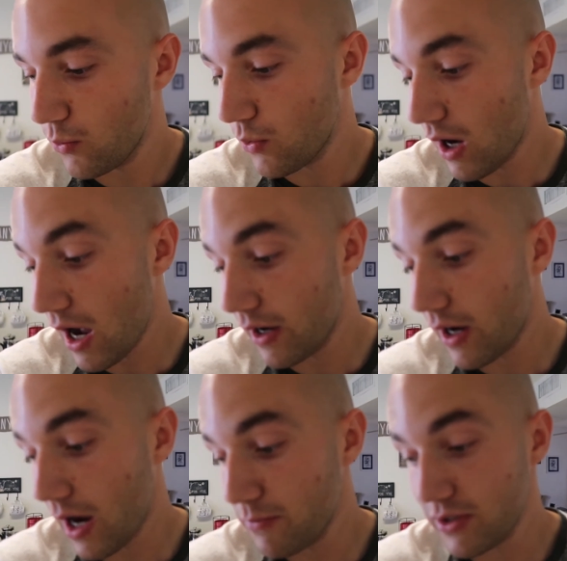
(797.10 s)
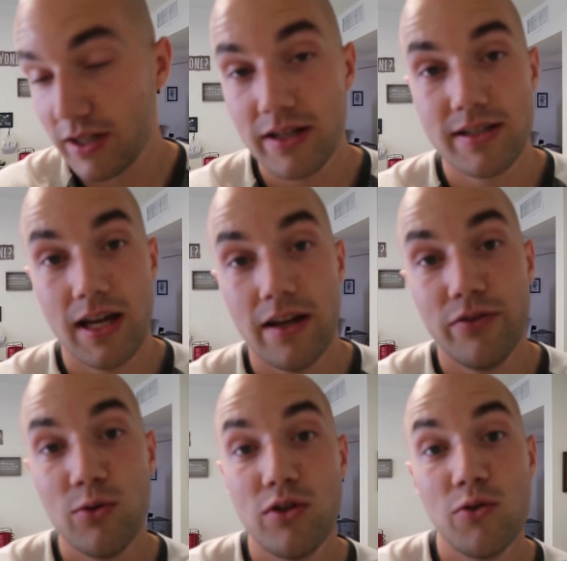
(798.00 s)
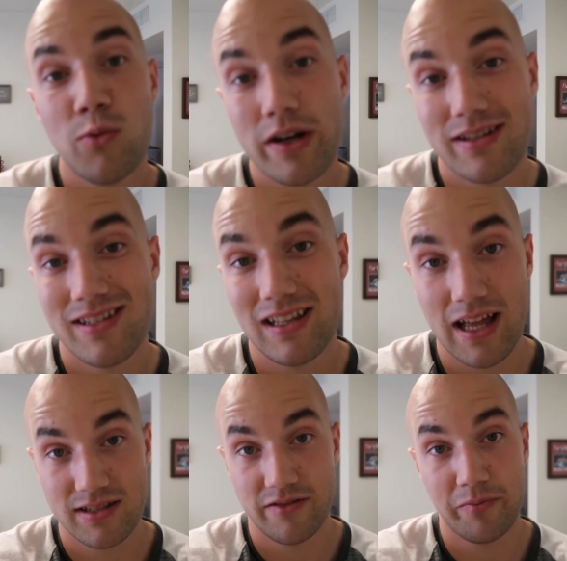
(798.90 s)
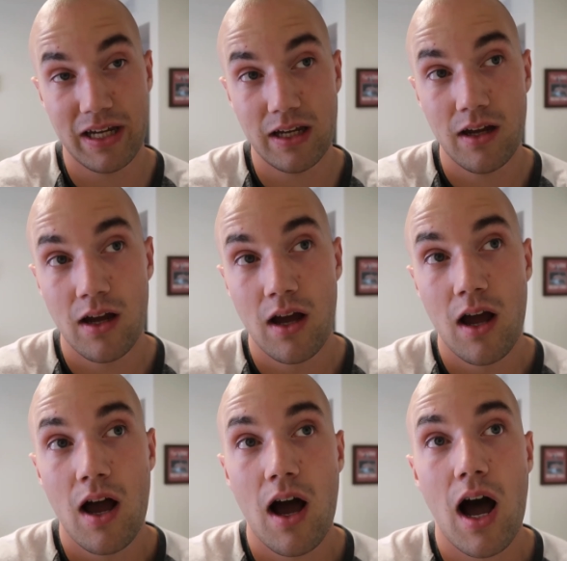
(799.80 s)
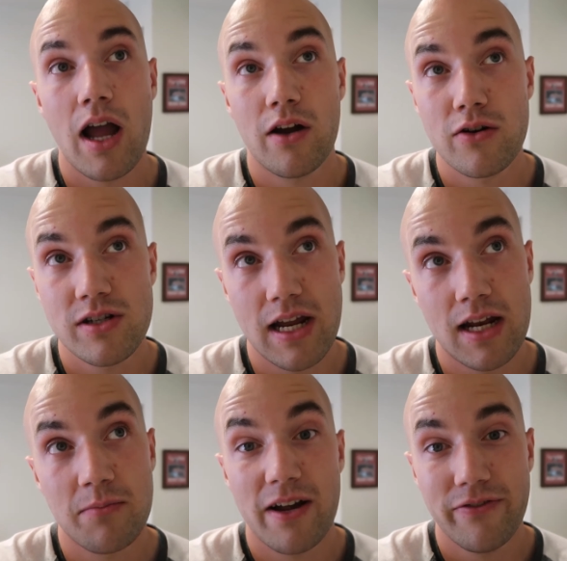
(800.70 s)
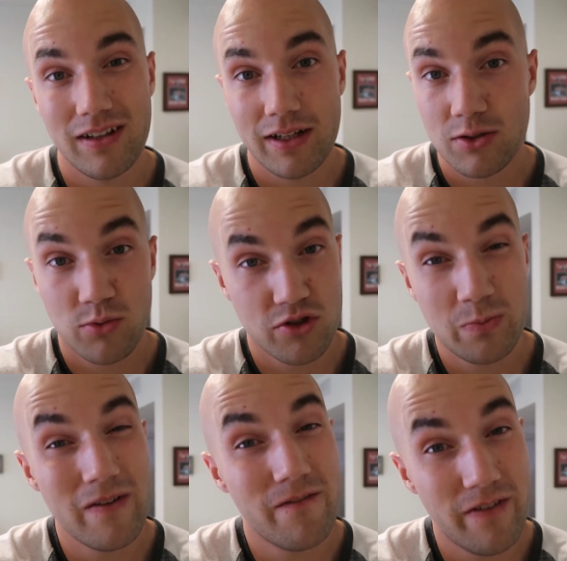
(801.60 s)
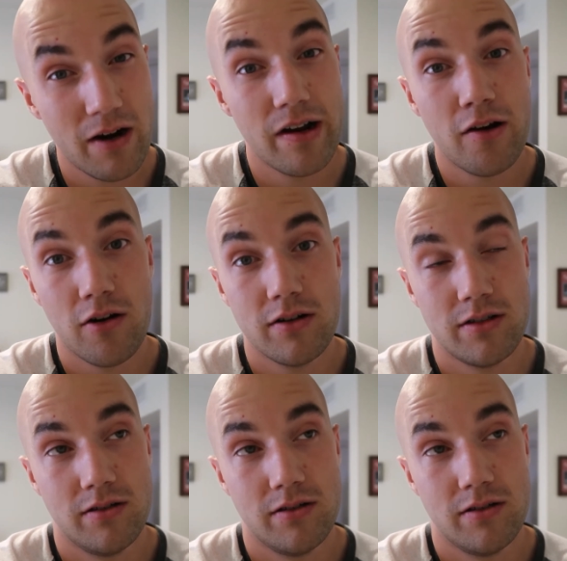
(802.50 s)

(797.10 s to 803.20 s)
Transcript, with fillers: Well, I, I'm just going to say if you do want to see less of me, I understand my feelings will just be very hurt.